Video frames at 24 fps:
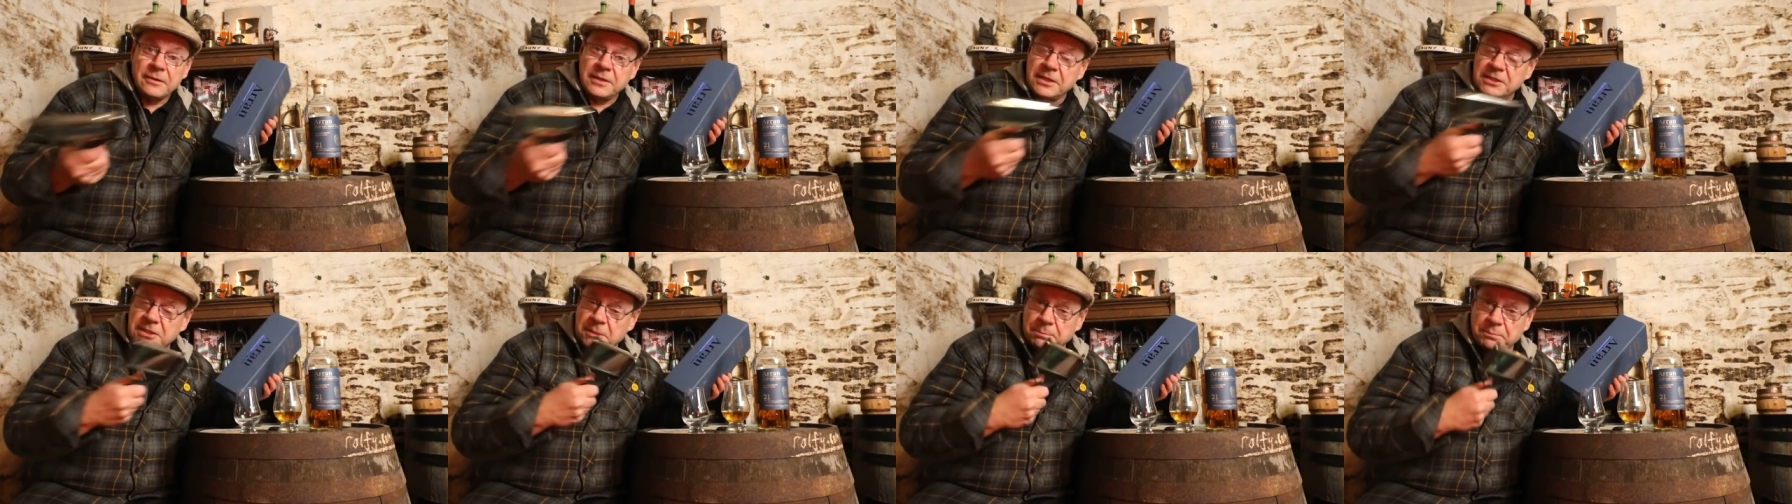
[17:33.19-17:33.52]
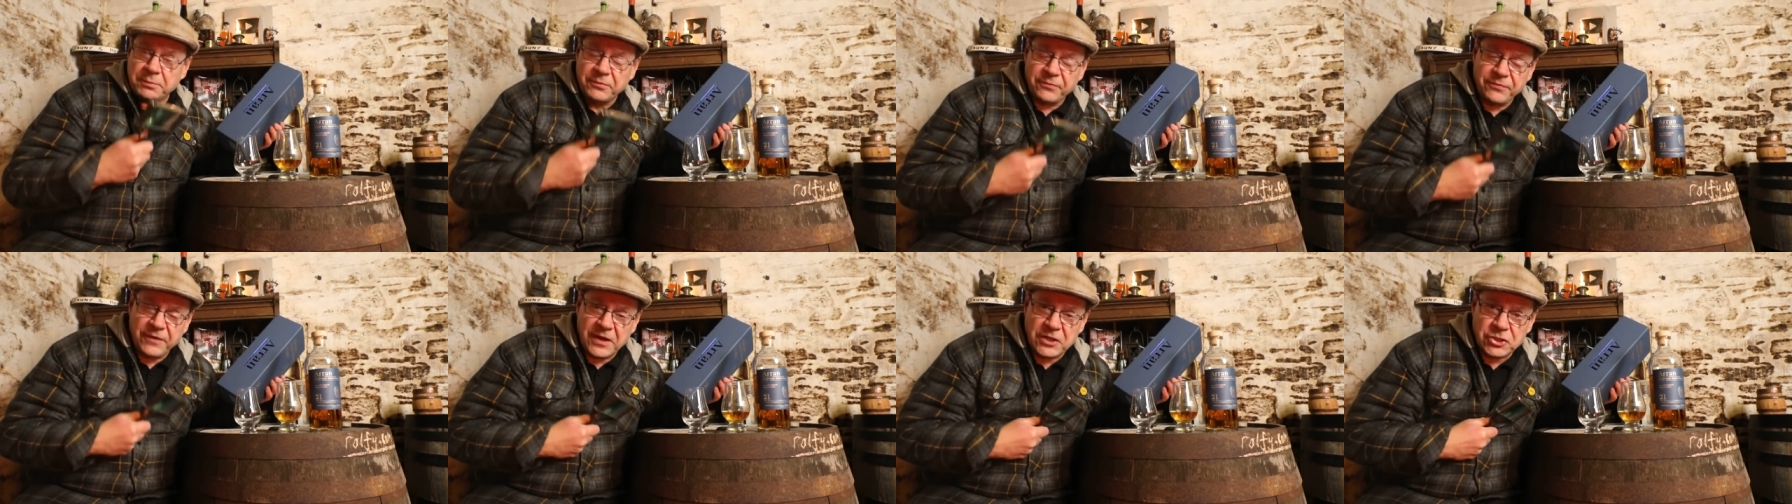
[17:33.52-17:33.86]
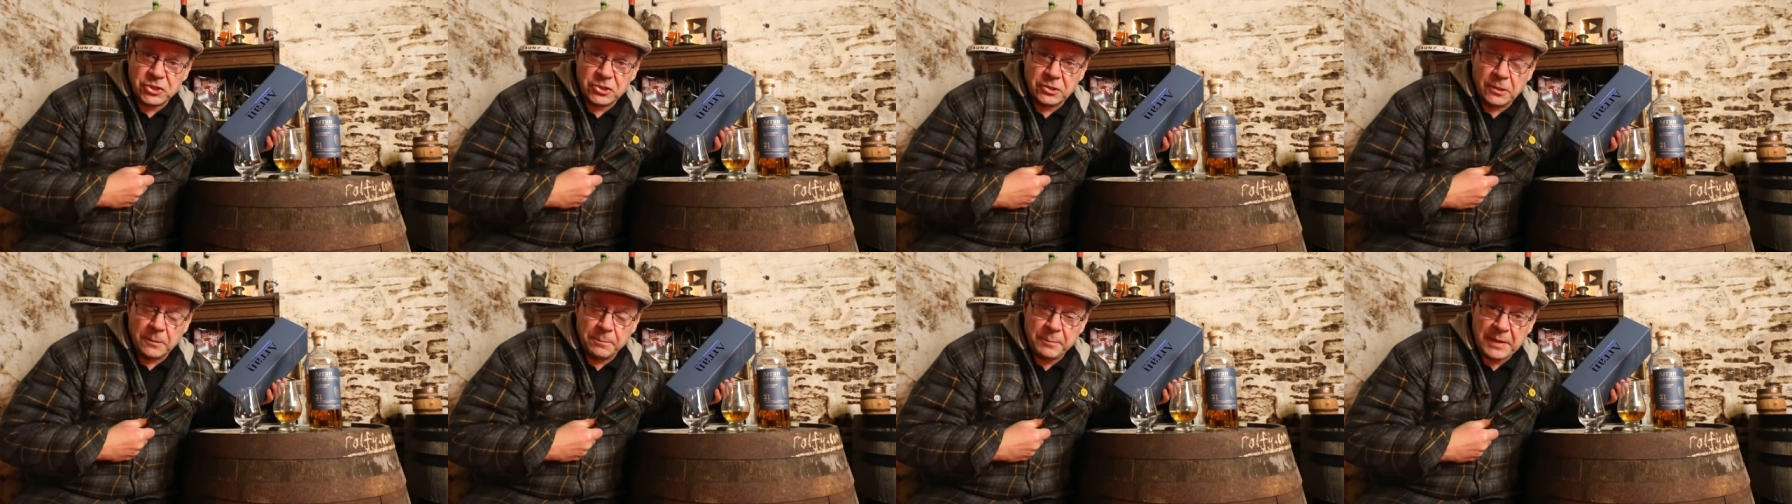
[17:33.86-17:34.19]
These are
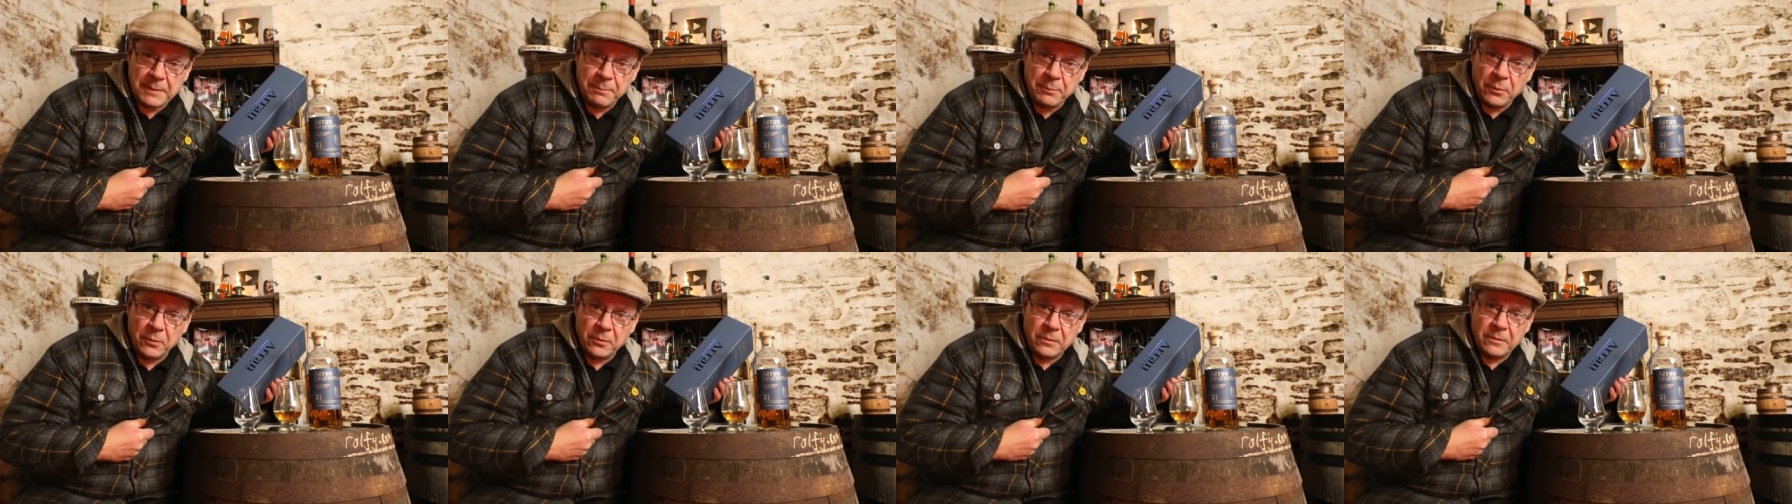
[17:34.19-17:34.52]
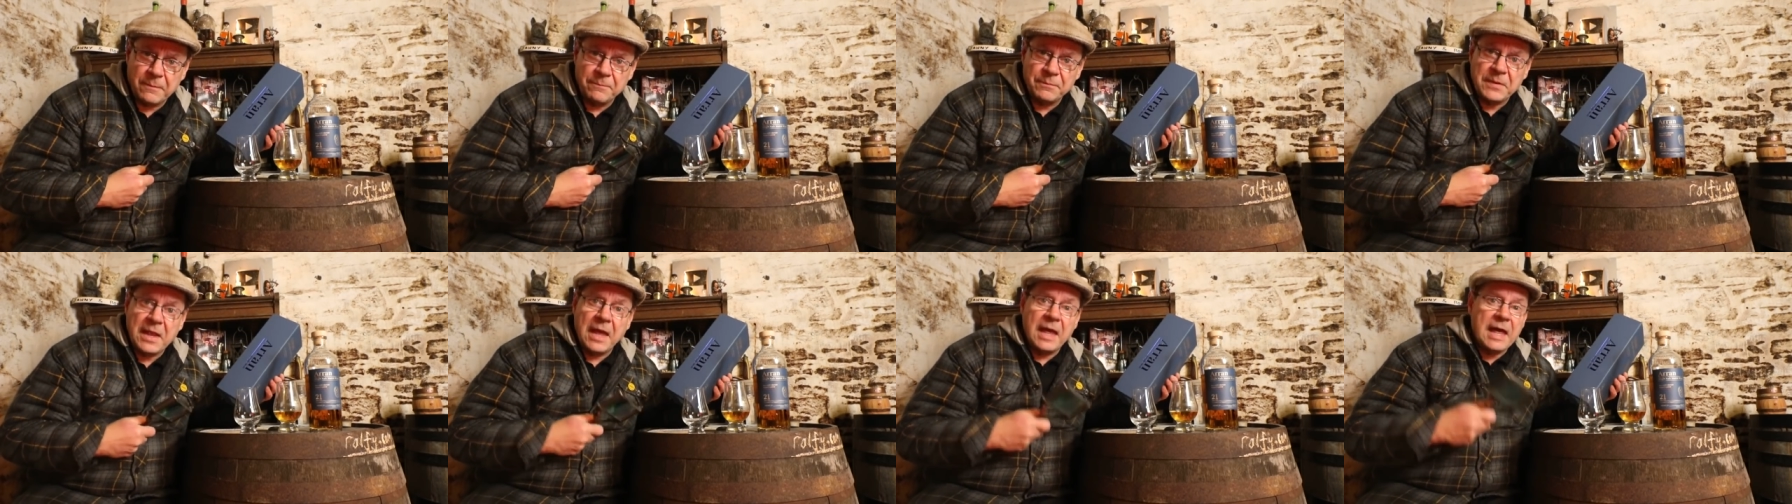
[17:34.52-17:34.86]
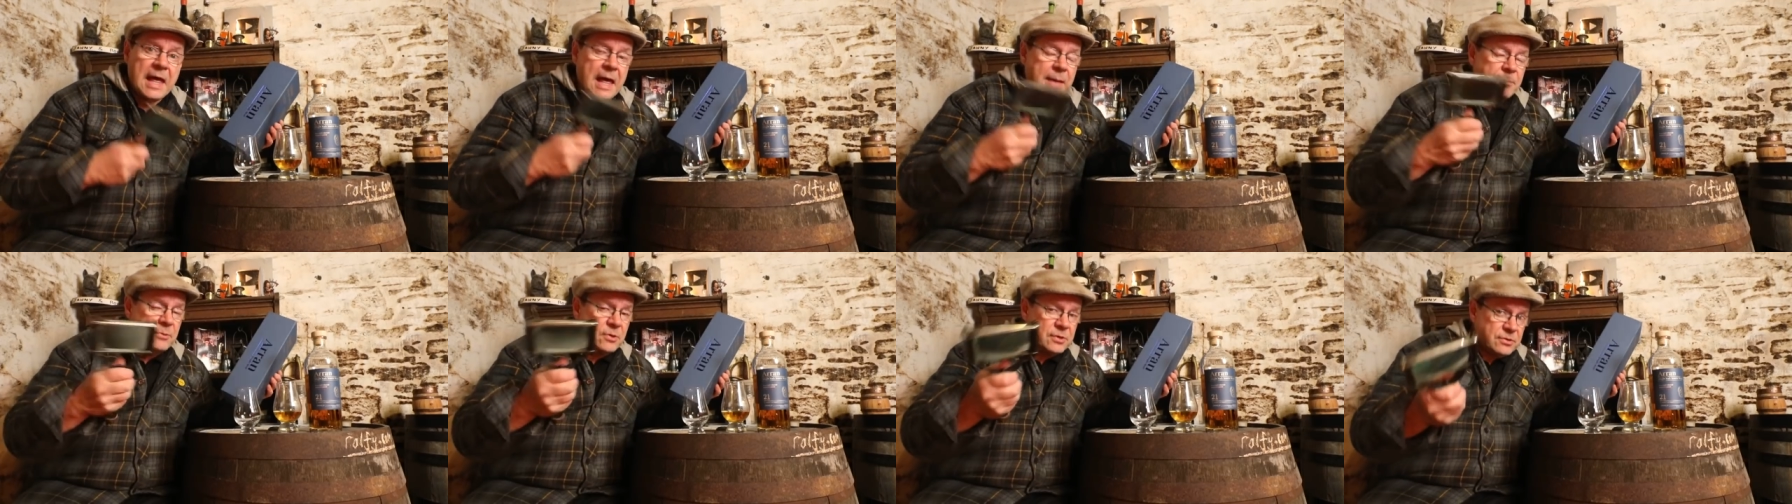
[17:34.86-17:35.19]
professional people.
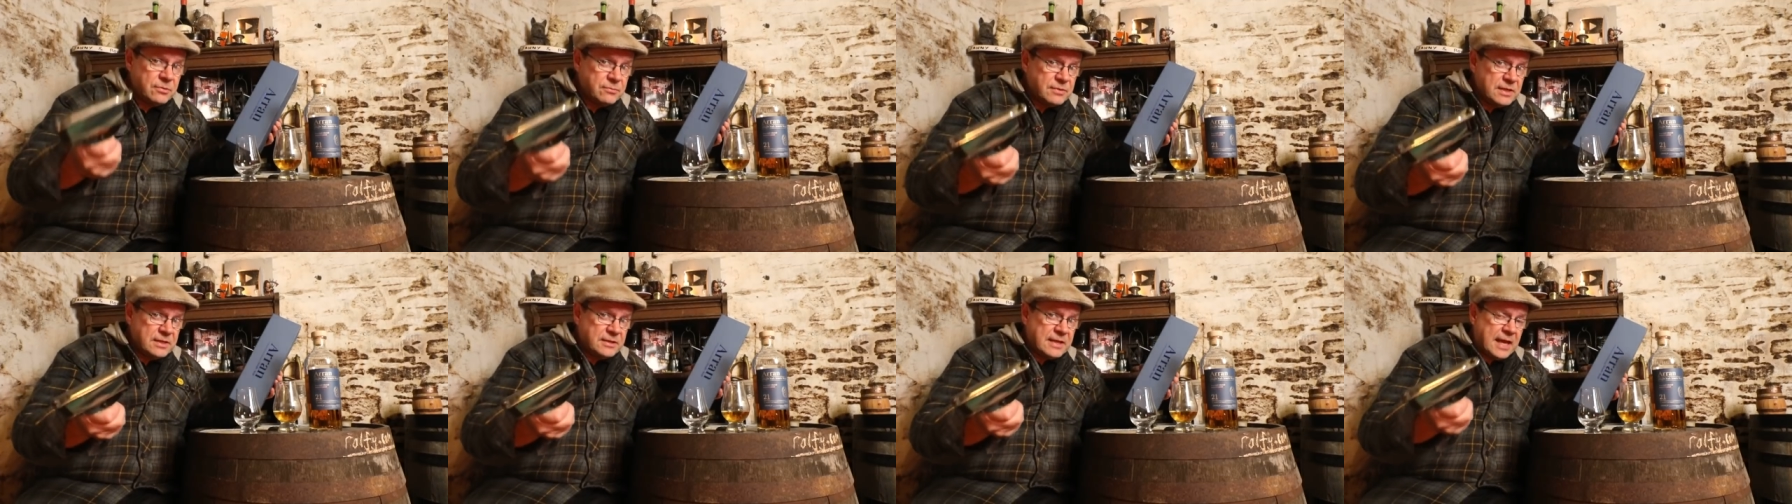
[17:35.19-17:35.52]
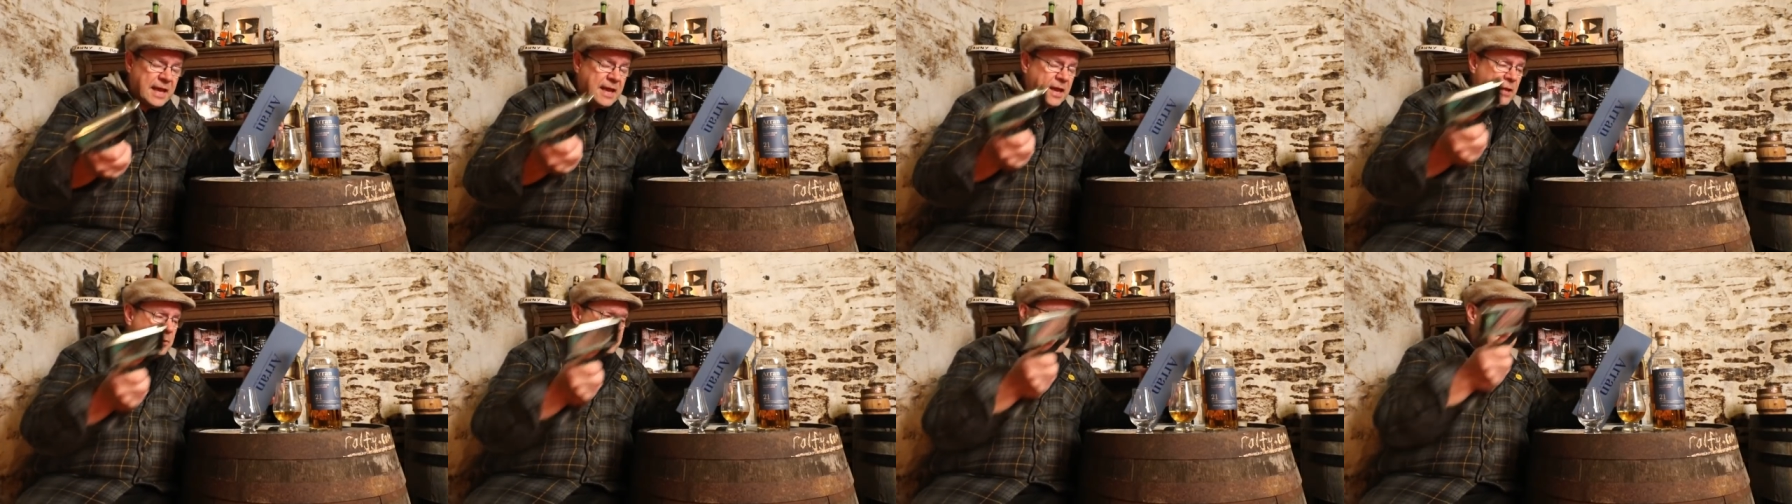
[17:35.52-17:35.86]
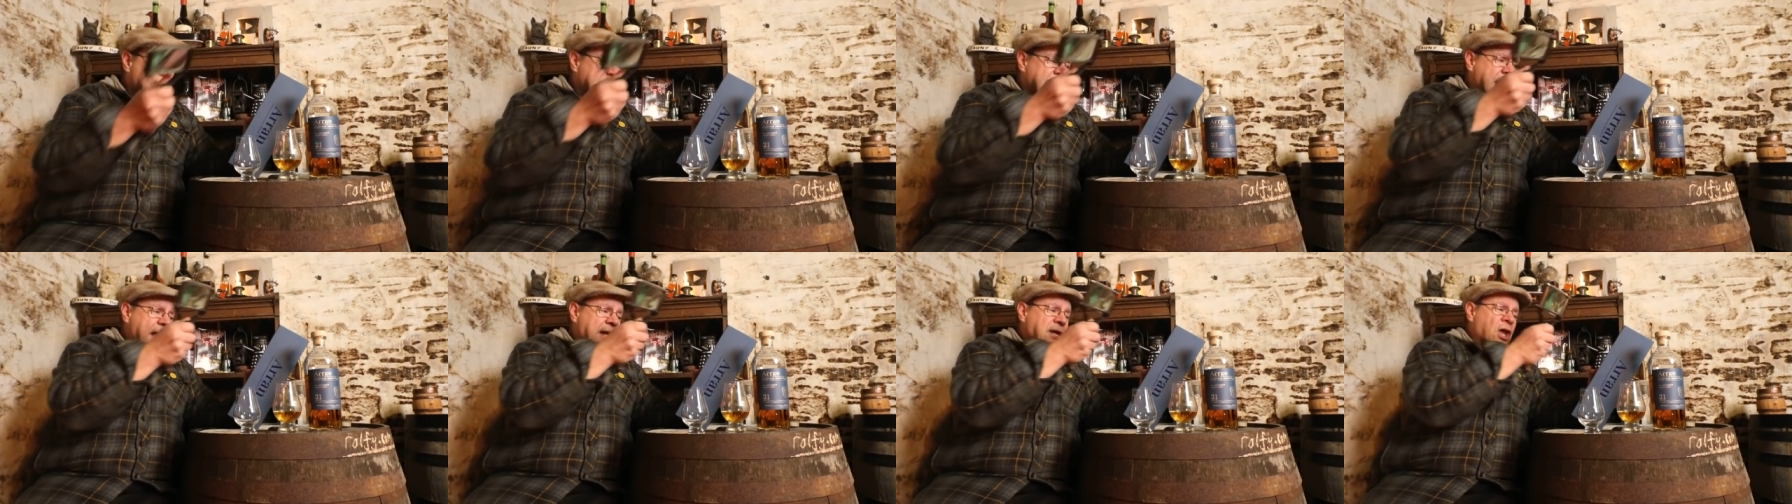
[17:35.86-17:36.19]
I'm going to read that
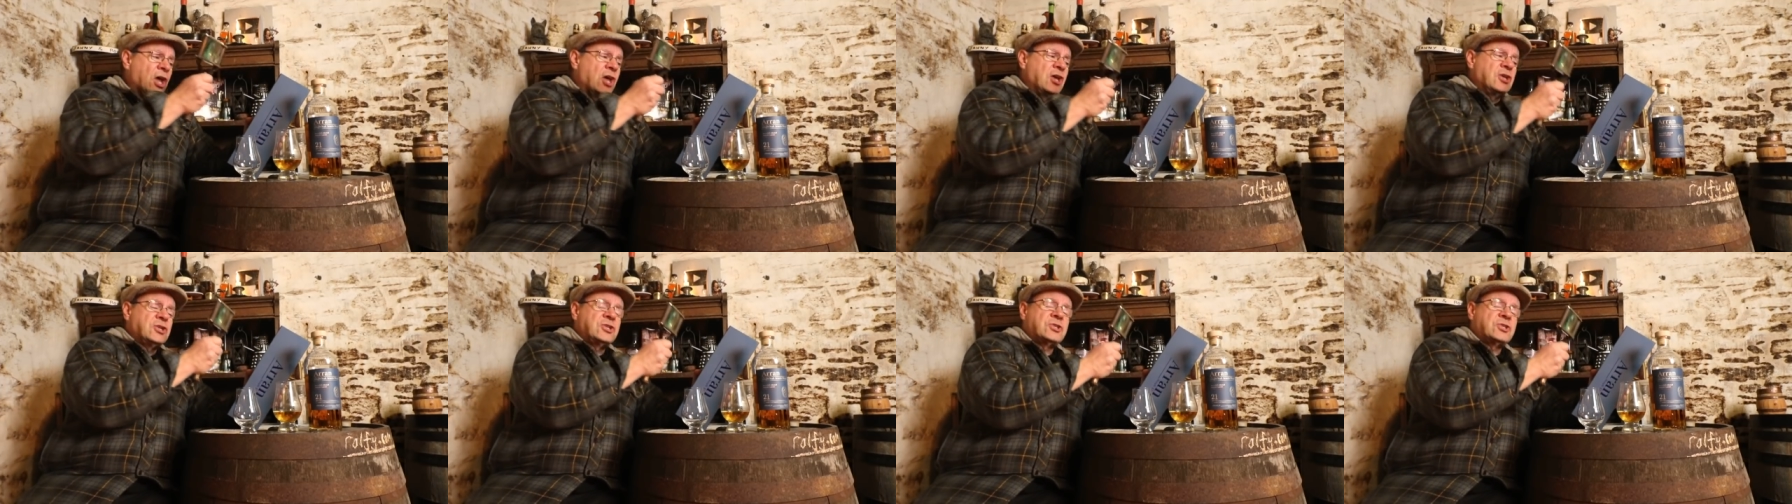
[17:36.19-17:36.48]
out again